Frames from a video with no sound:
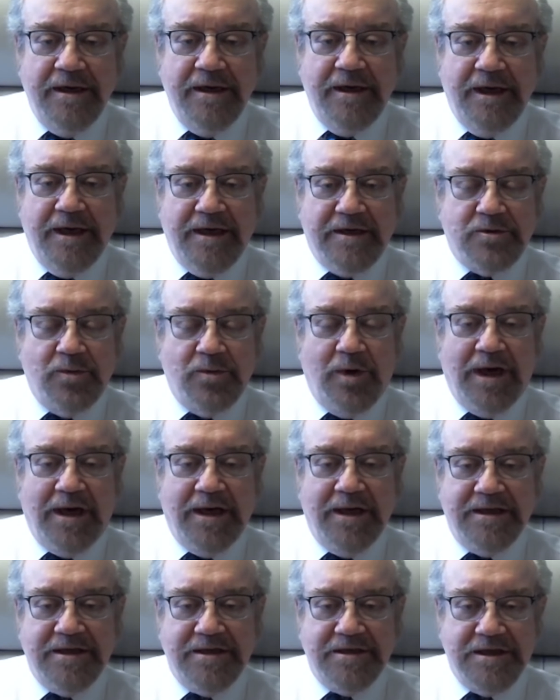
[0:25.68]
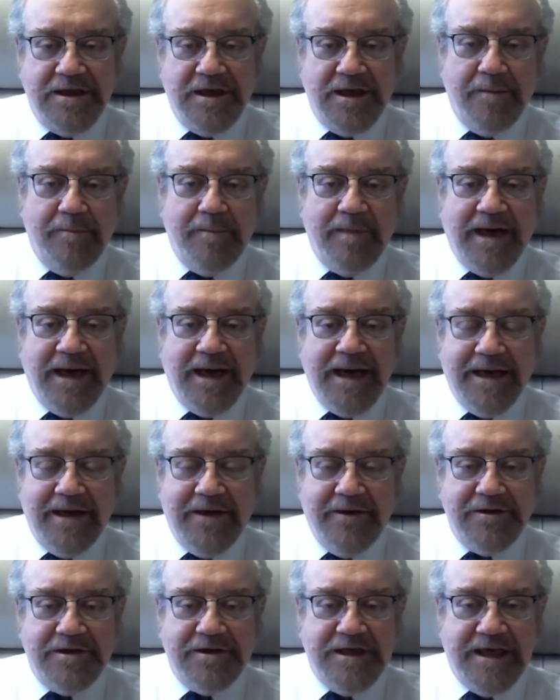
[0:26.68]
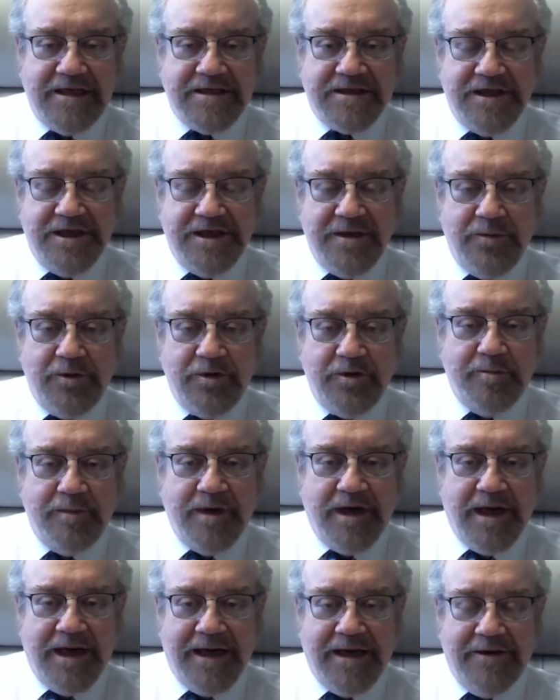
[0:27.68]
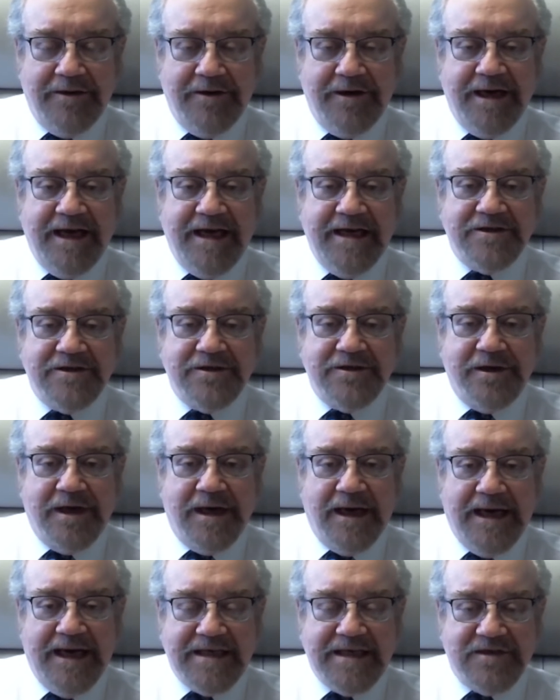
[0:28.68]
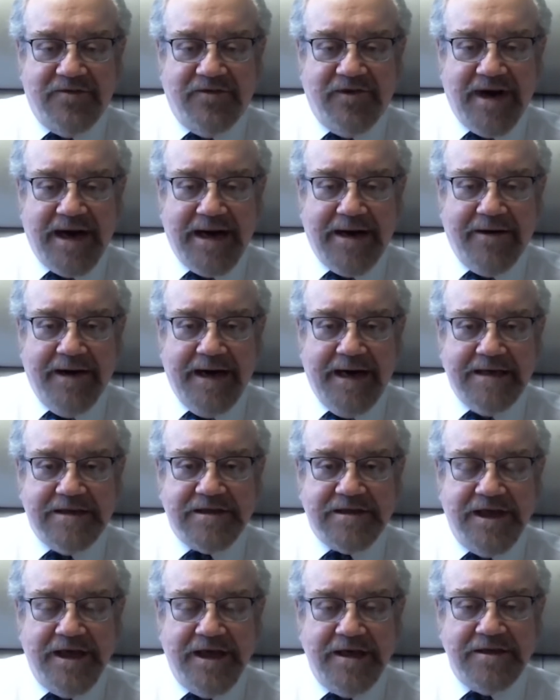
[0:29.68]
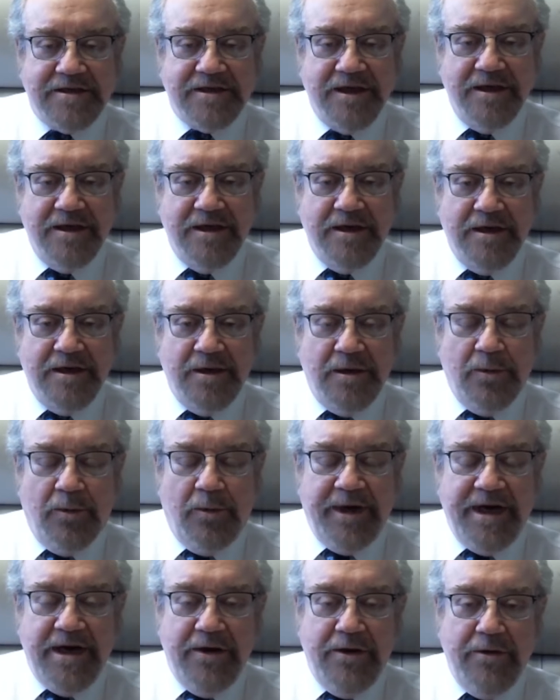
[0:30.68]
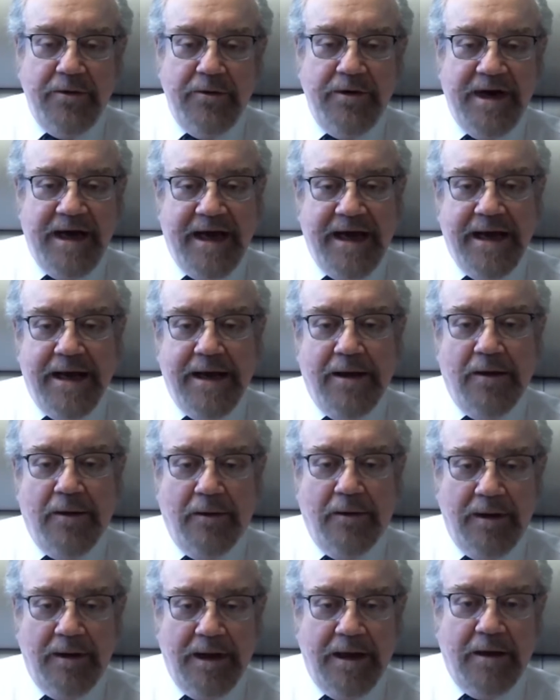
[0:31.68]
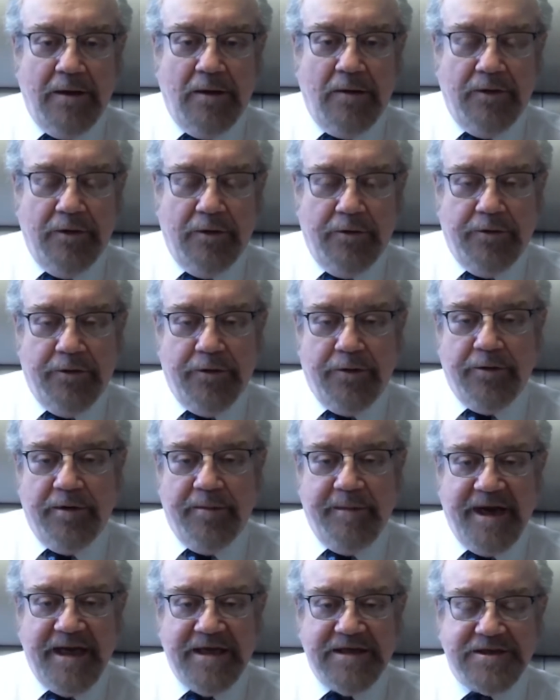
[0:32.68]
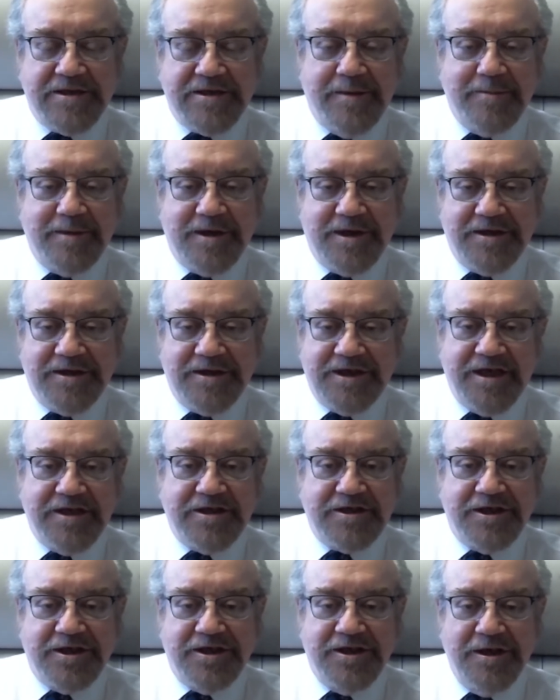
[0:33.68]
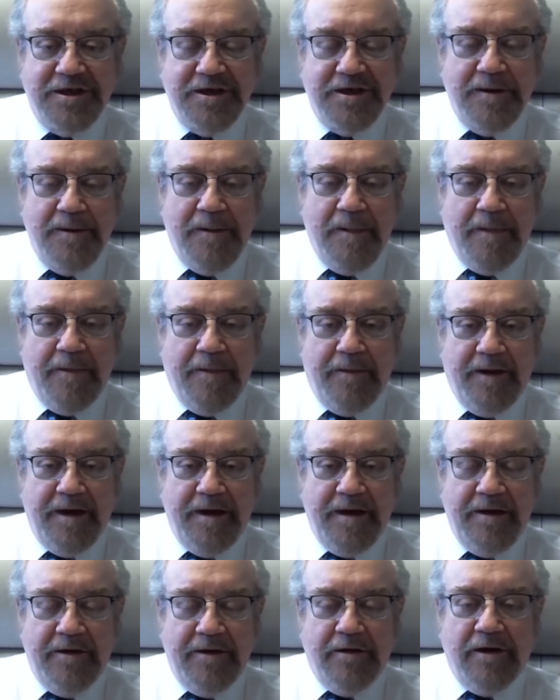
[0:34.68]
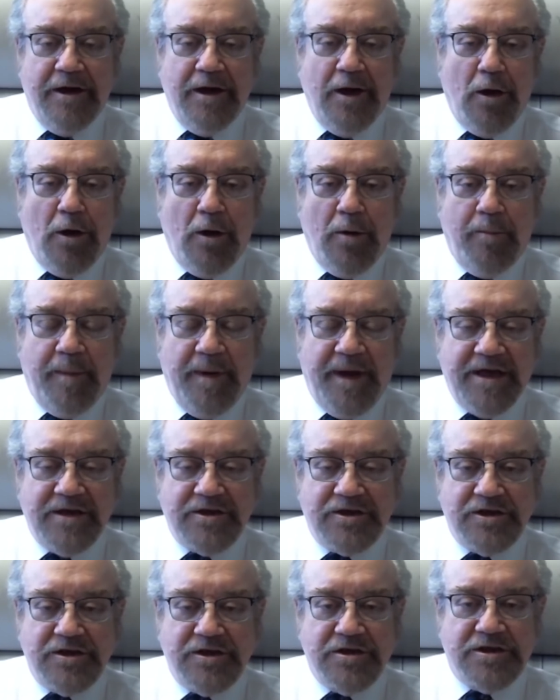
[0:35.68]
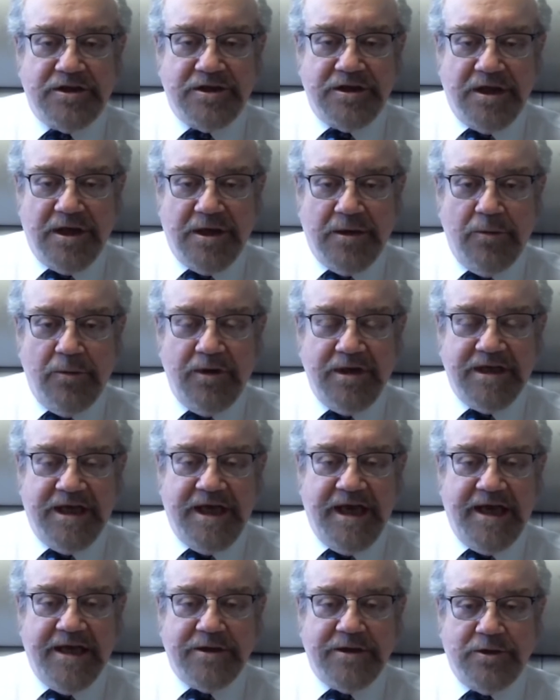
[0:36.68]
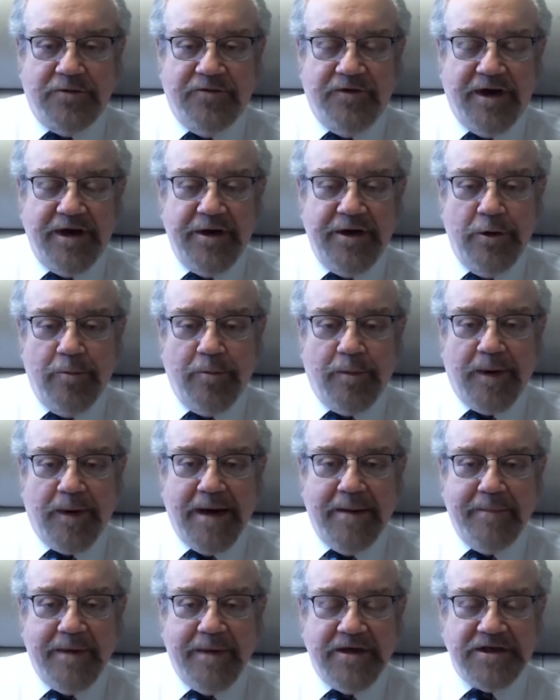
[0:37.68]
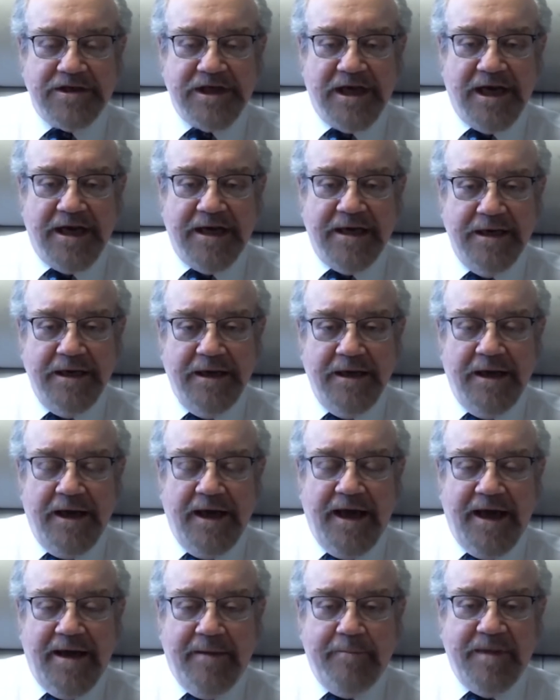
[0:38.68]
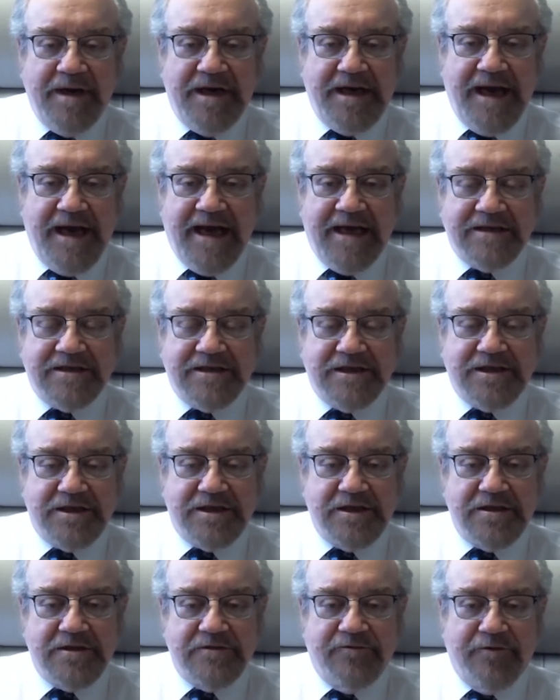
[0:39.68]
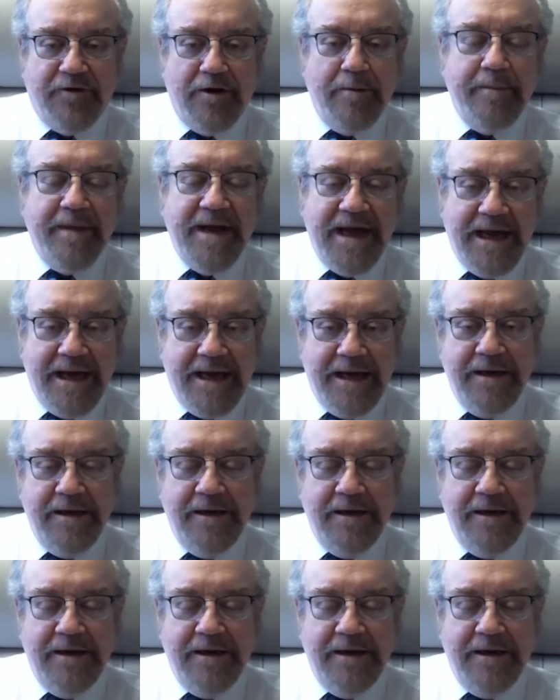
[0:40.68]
as well as uh, molecular testing with molecular cancer classifier assays. We know now, uh, although there remains some contention, that nearly all patients uh, with cancer of unknown primary site have metastasis from a